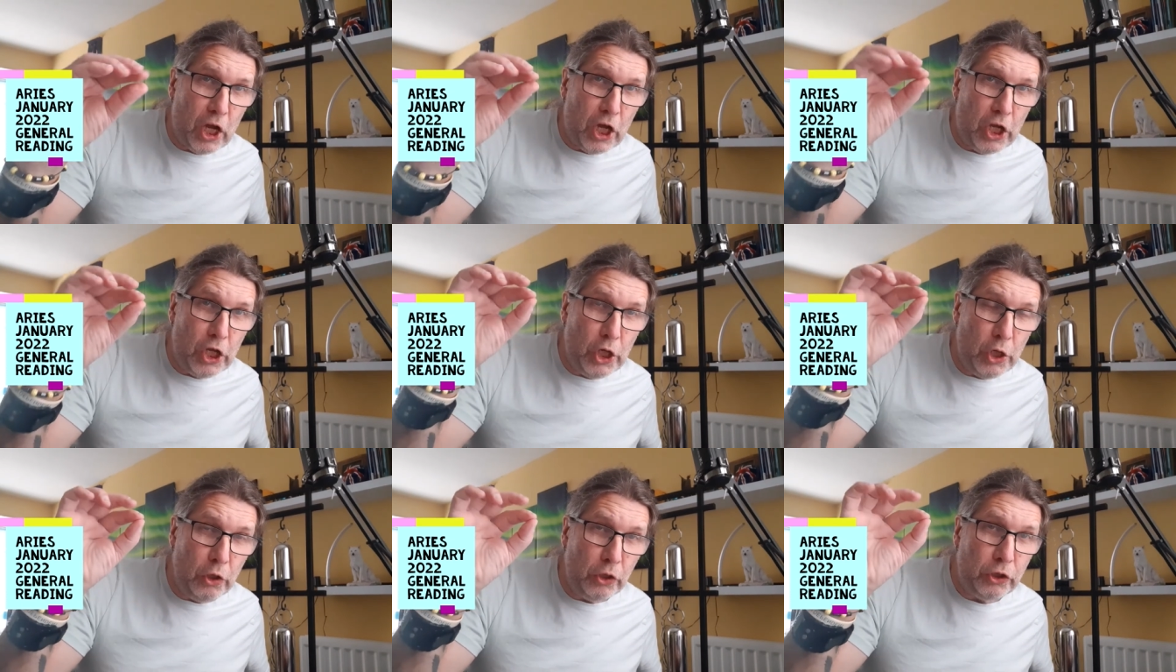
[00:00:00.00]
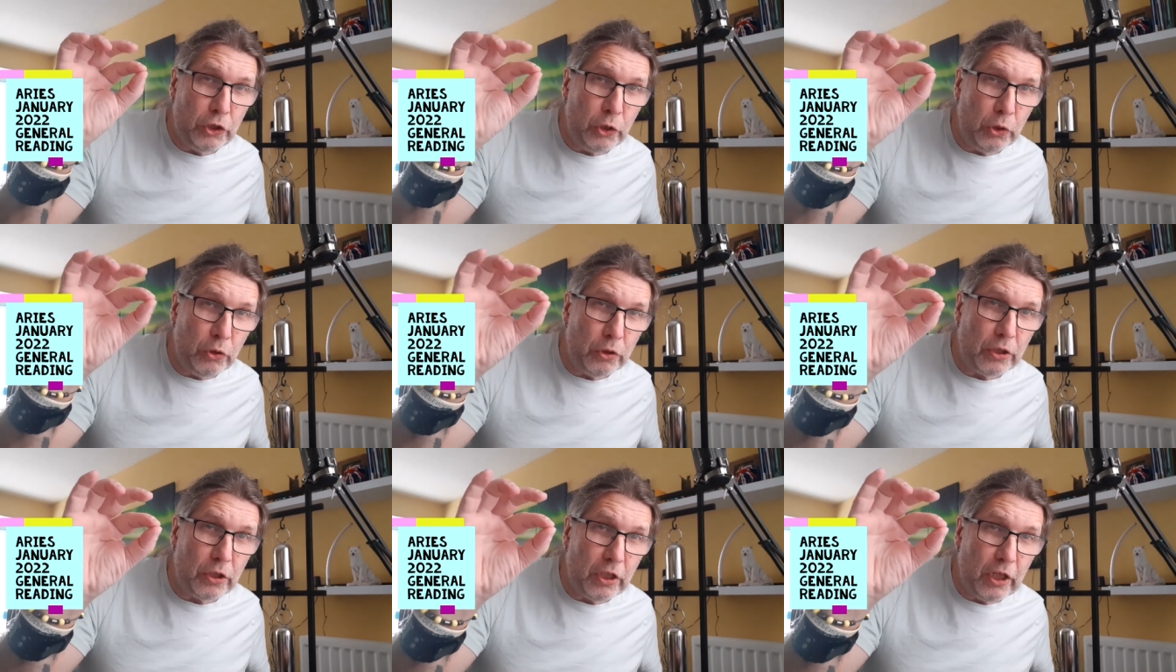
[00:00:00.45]
you
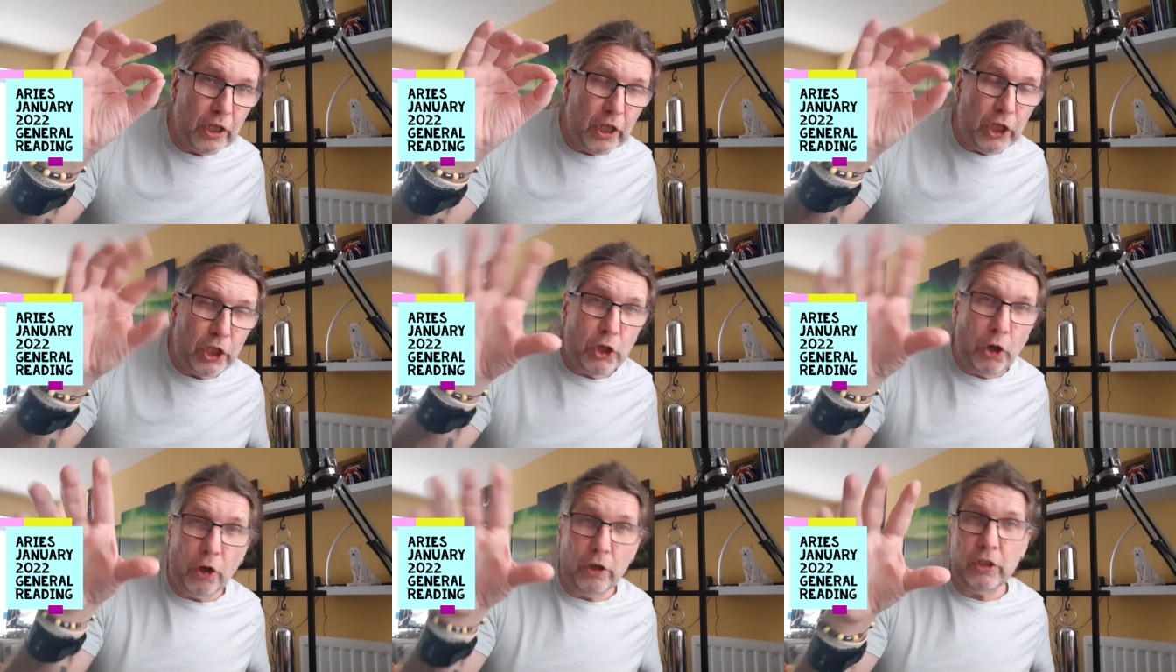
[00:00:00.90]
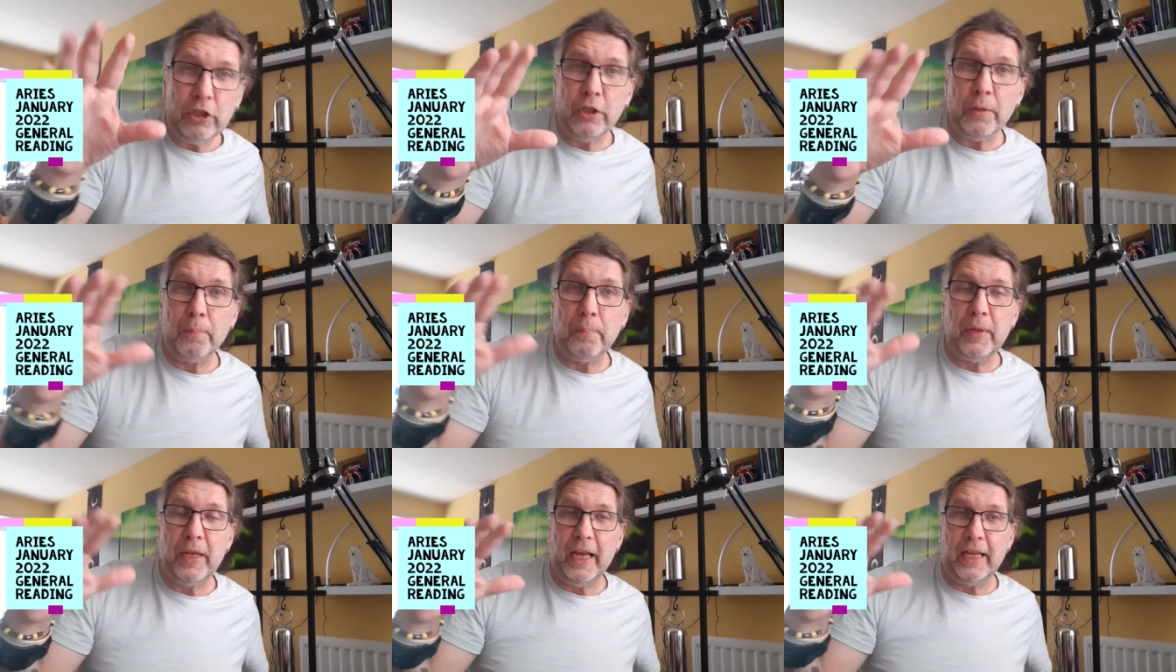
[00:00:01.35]
should
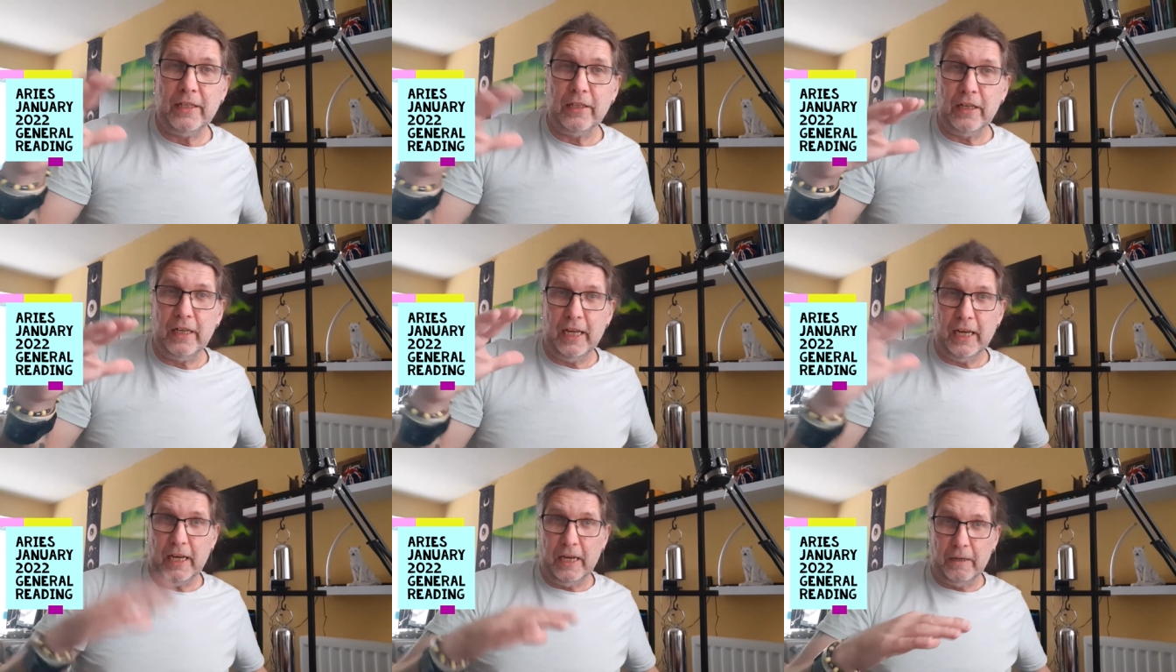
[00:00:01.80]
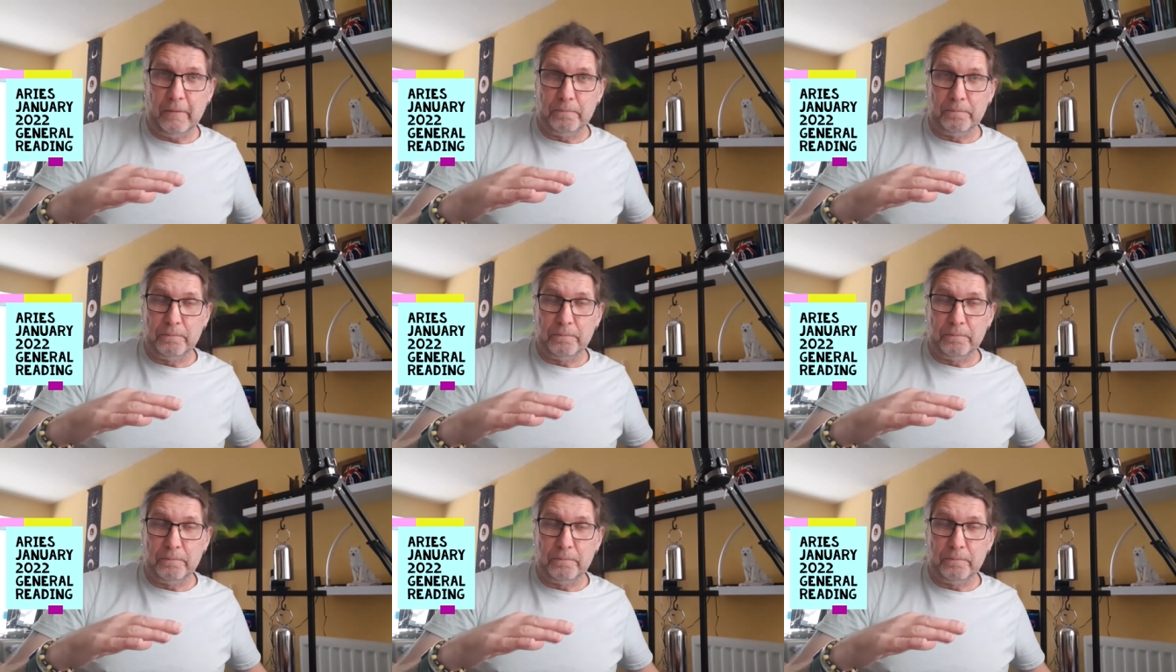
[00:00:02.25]
contemplate a little.